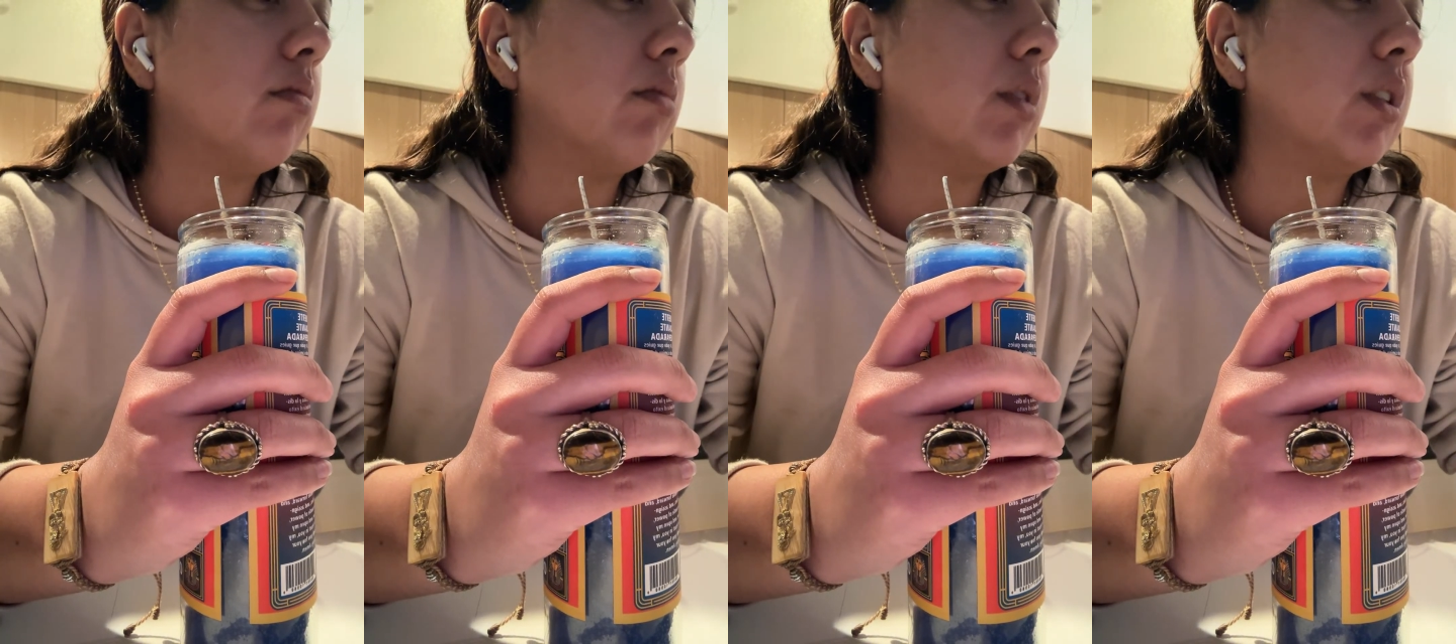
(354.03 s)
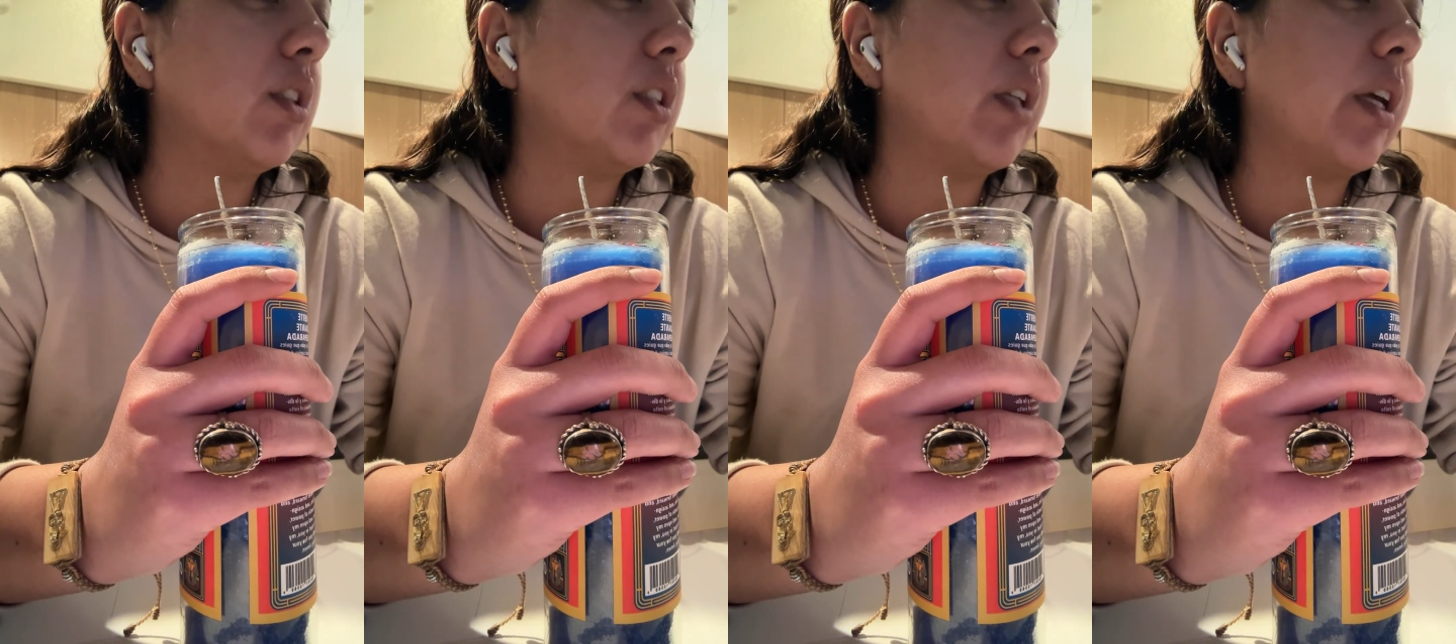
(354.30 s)

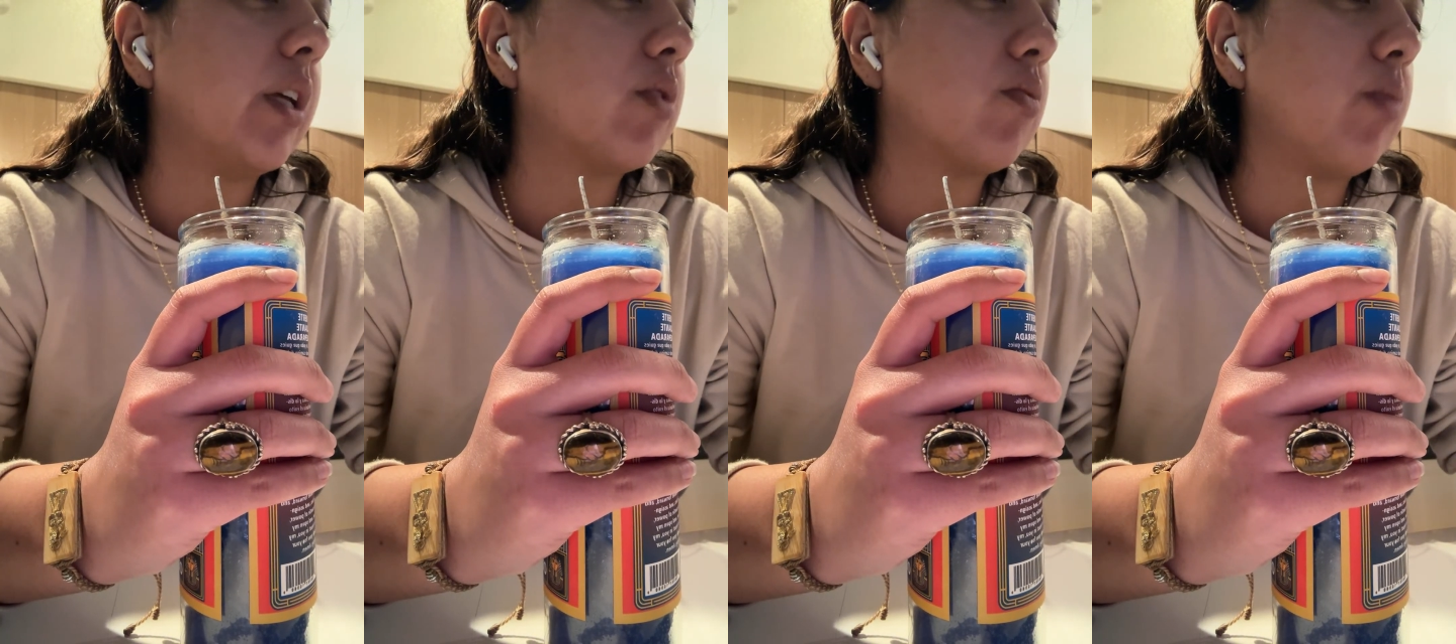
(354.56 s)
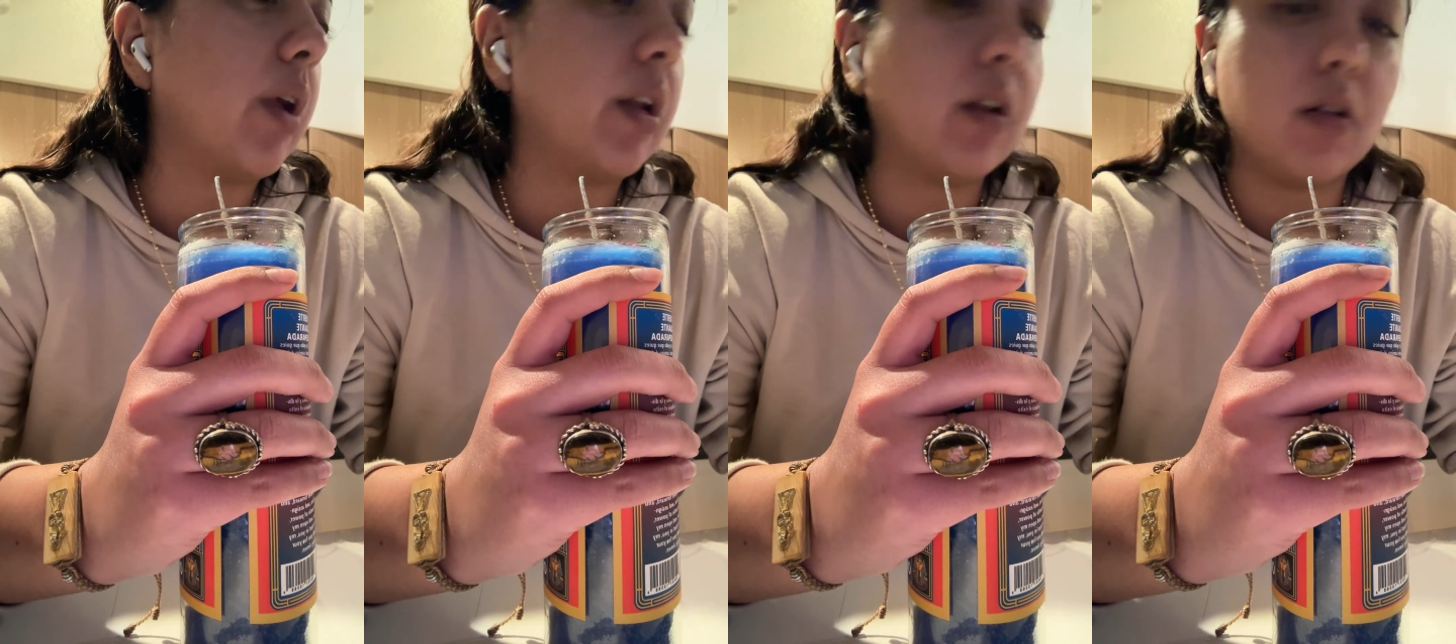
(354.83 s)
Let's just say it's
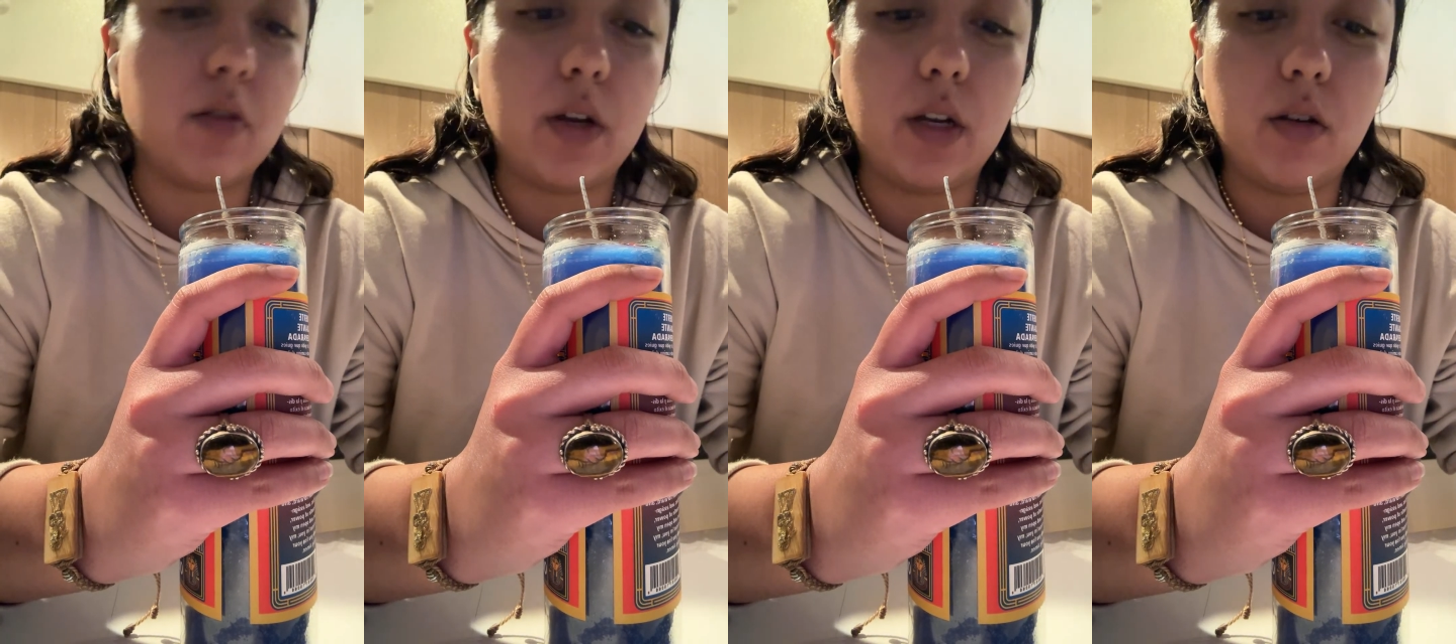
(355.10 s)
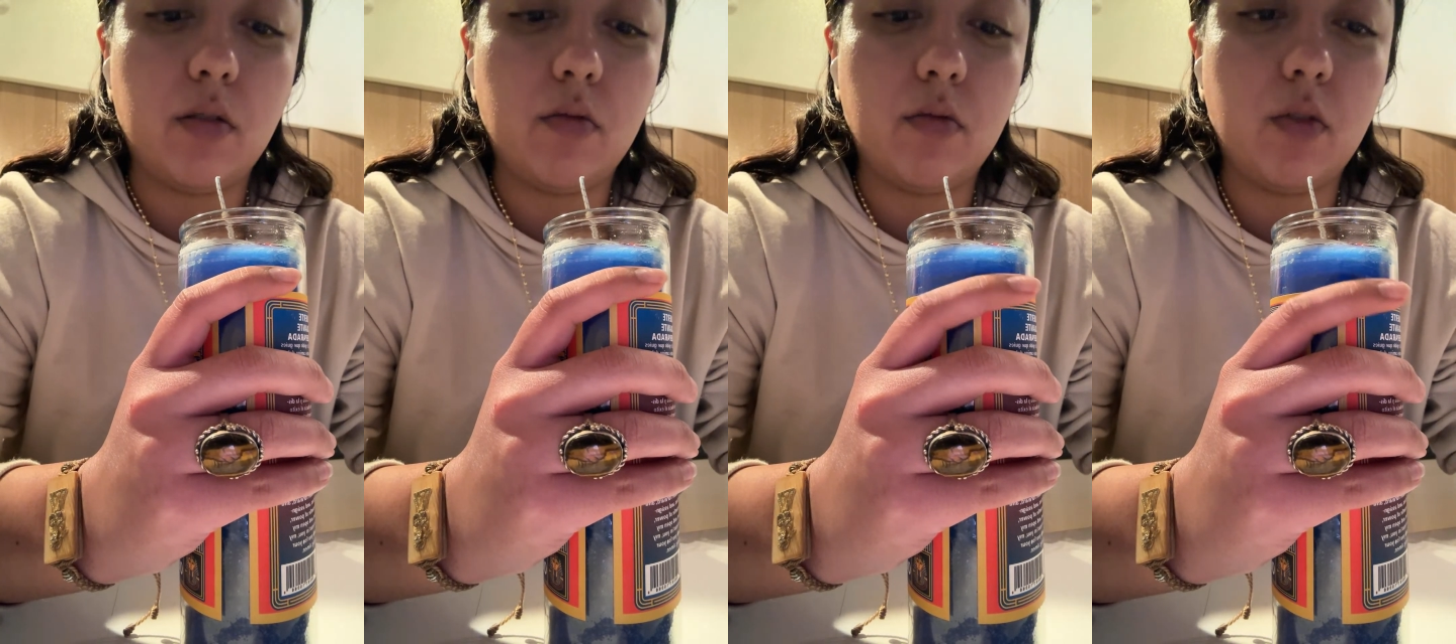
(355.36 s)
red and
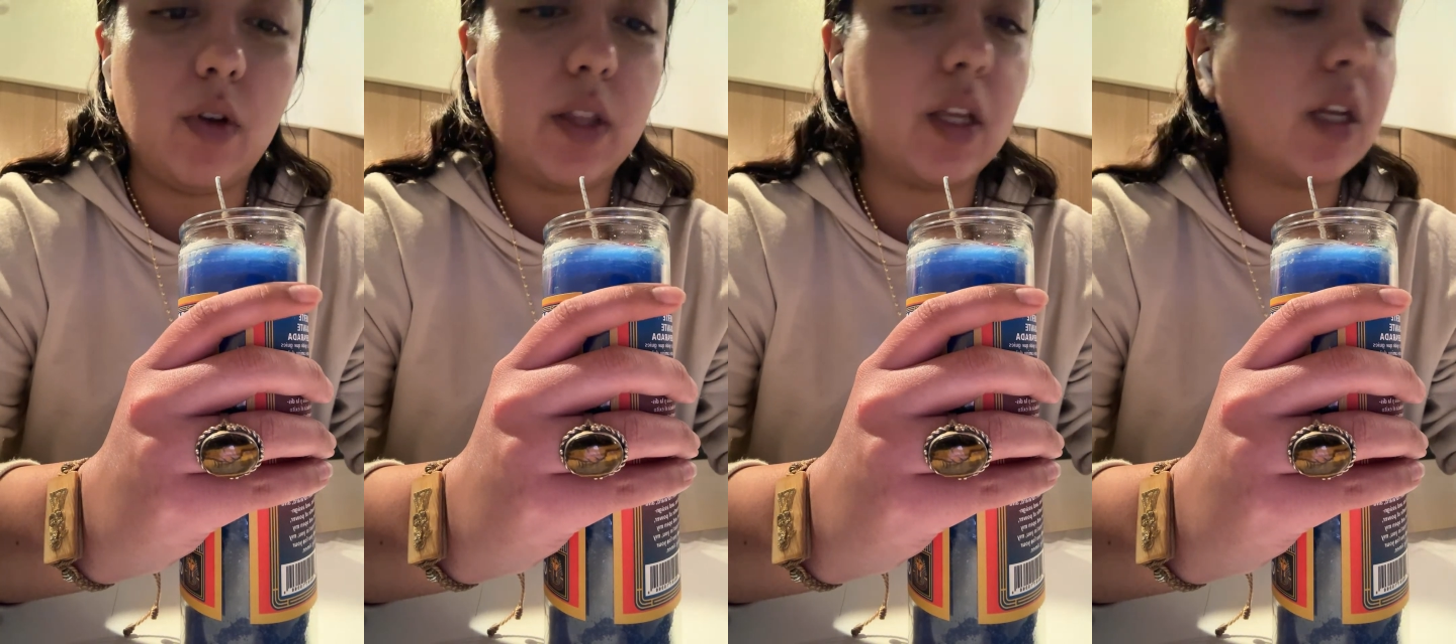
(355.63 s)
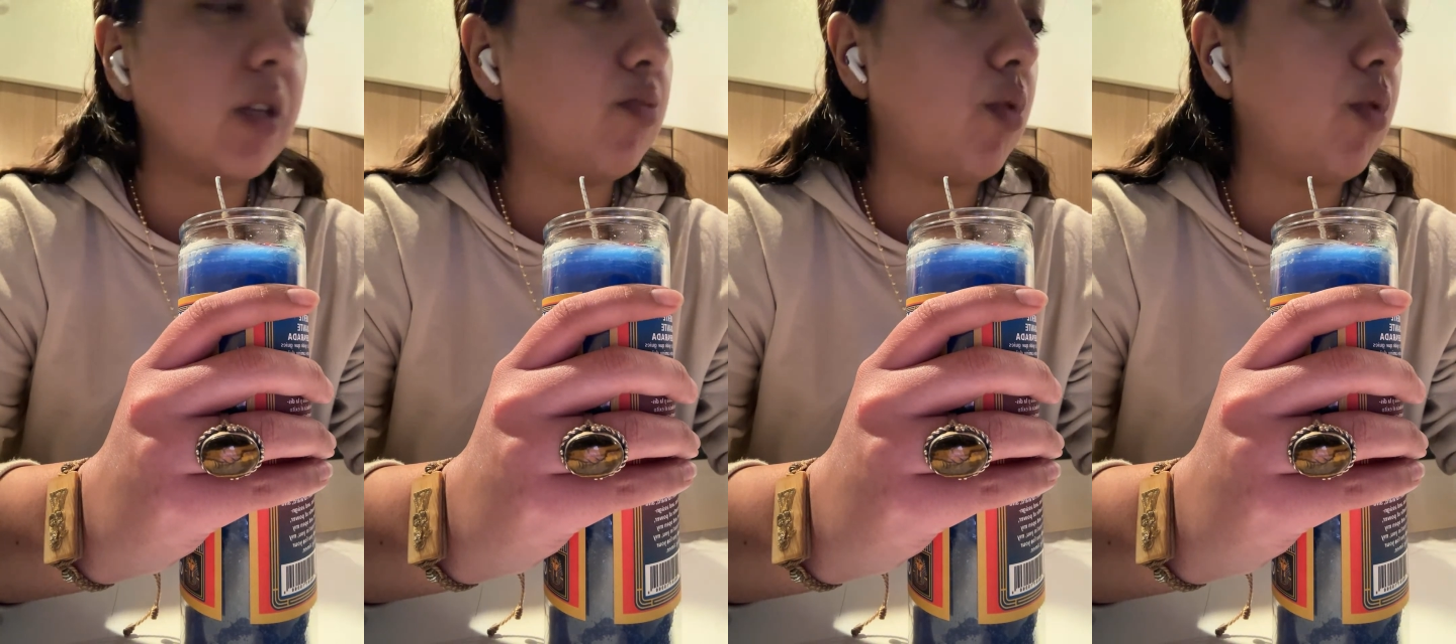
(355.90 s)
green. No, I think it's